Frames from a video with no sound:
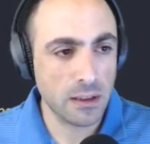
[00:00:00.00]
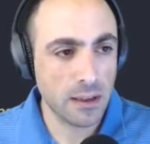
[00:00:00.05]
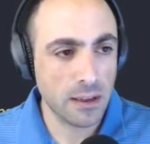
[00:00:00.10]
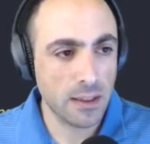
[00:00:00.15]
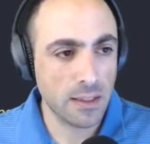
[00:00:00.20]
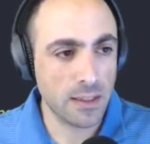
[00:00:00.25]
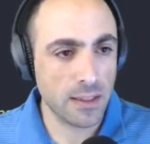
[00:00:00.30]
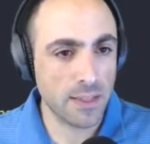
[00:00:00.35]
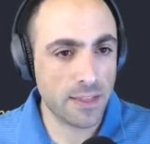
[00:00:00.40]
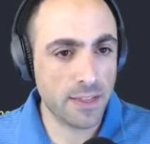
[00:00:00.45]

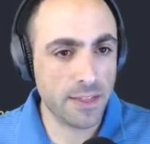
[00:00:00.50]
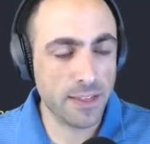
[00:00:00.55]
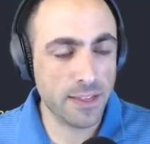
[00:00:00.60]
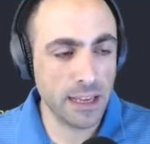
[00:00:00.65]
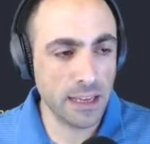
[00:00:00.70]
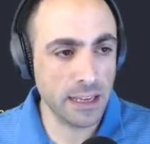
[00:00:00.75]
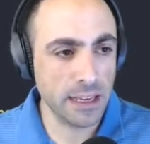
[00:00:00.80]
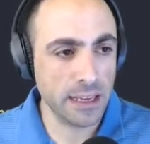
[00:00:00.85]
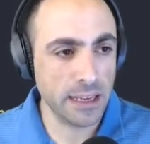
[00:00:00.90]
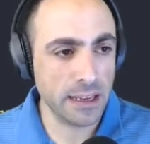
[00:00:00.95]
the
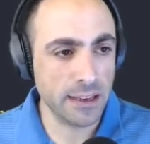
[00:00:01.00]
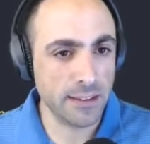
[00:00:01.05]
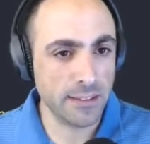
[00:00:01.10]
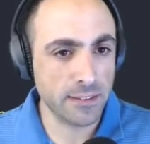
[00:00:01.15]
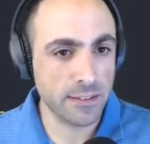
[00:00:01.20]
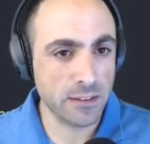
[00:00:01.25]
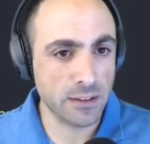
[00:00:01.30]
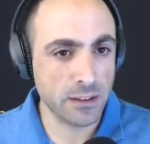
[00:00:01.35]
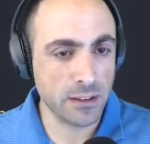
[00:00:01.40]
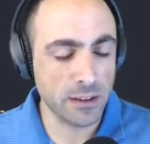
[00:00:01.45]
thing
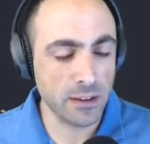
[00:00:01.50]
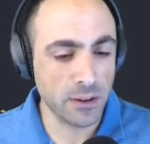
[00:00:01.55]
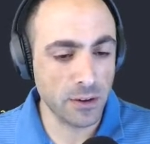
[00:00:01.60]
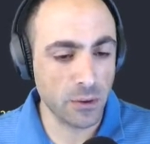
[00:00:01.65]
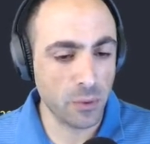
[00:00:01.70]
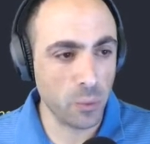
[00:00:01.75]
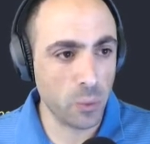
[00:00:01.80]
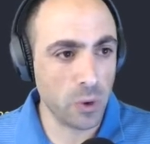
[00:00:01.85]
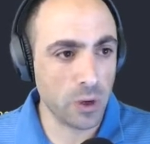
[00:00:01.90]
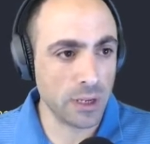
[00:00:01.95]
is,
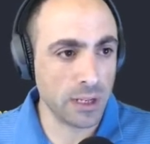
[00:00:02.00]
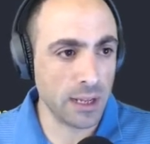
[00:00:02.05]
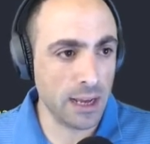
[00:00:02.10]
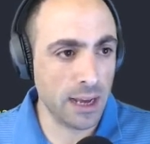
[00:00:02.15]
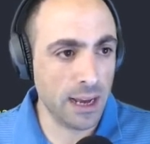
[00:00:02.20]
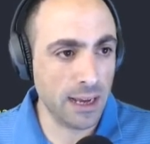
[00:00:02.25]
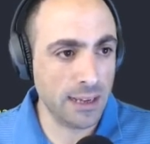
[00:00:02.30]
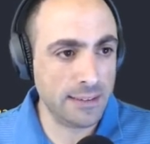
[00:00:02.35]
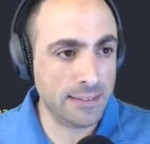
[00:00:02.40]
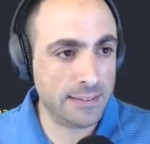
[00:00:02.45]
what
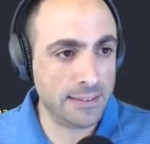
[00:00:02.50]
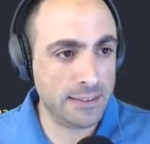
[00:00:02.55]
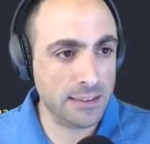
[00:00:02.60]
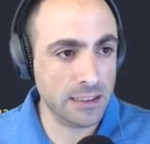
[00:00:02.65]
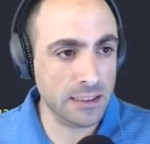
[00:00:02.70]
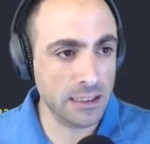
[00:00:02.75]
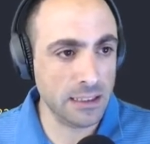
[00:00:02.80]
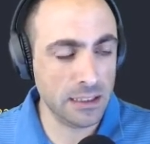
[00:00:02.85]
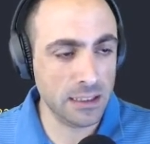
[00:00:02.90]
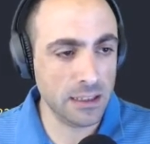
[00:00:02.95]
I
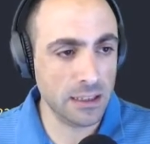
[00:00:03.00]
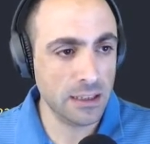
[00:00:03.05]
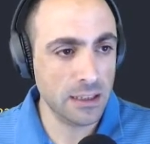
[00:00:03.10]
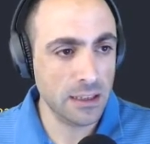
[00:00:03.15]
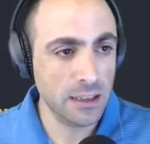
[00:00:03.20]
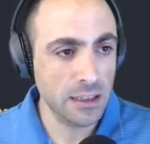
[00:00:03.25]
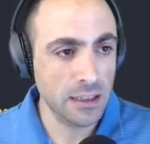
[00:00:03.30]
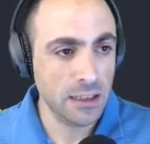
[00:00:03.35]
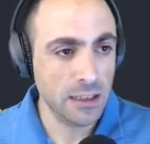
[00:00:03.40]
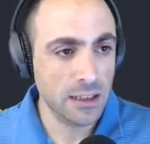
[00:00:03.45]
see
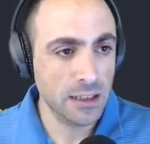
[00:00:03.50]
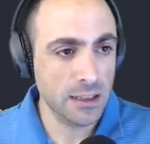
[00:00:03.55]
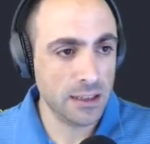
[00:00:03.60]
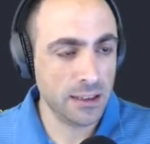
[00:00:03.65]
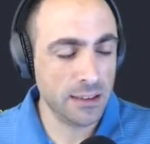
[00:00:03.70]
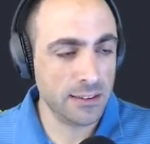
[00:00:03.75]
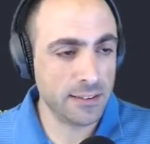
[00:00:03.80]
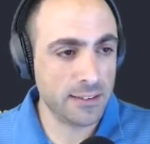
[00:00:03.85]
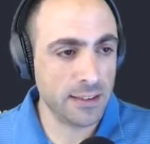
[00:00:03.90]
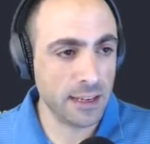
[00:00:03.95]

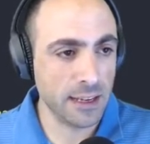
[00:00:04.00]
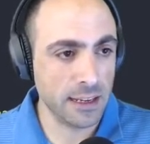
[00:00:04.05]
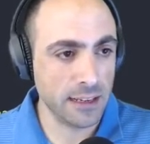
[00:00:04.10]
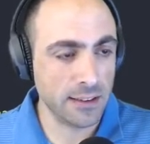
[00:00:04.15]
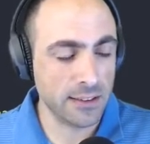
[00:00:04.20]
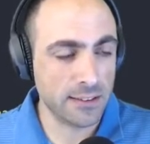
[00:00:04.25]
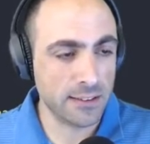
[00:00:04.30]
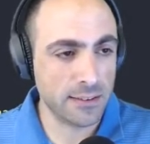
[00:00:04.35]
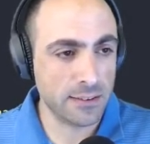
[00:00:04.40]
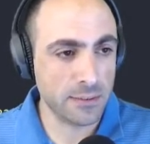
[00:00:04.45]
is that
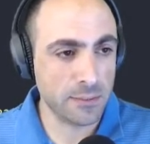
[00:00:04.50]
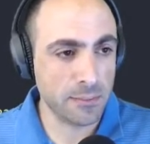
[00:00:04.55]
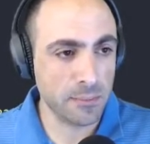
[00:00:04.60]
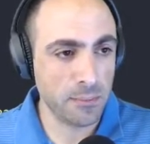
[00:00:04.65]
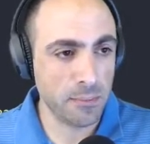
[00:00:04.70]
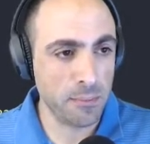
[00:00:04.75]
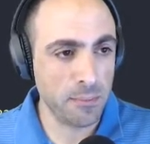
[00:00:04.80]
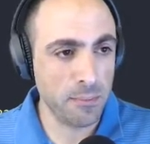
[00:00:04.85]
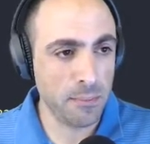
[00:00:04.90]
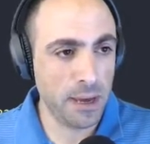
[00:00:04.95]
it's
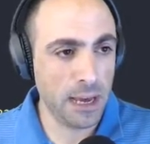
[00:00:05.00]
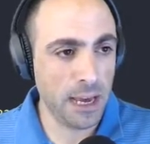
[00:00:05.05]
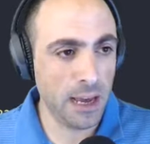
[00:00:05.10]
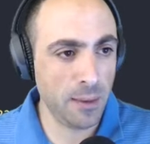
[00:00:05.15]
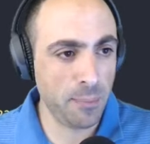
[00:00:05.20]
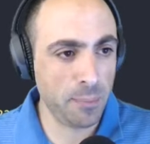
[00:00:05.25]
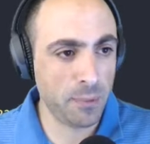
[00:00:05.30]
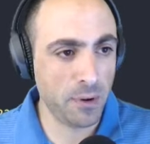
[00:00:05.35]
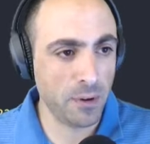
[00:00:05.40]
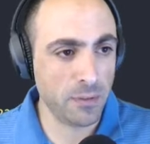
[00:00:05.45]

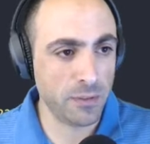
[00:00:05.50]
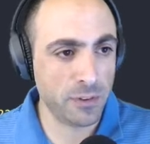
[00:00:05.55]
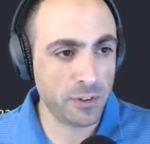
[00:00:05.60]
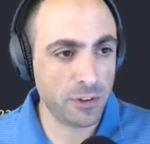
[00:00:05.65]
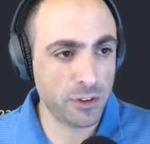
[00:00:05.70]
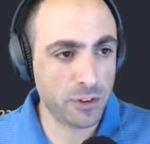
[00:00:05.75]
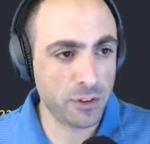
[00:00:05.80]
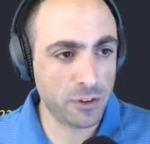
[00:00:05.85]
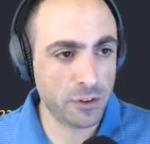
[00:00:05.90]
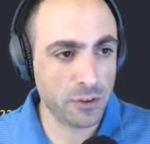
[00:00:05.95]
map of
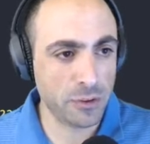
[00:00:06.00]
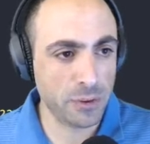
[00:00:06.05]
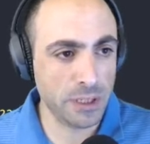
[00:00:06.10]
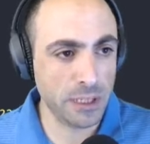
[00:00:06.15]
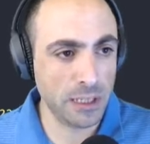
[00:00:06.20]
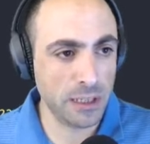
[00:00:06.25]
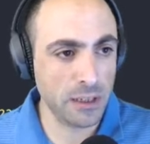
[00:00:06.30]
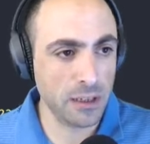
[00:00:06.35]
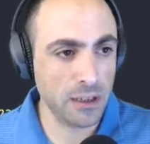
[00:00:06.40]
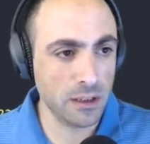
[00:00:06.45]

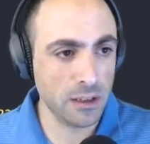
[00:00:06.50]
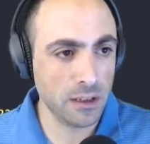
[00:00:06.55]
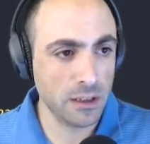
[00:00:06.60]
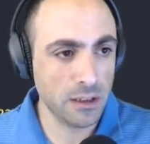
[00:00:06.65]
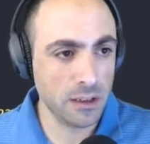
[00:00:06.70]
string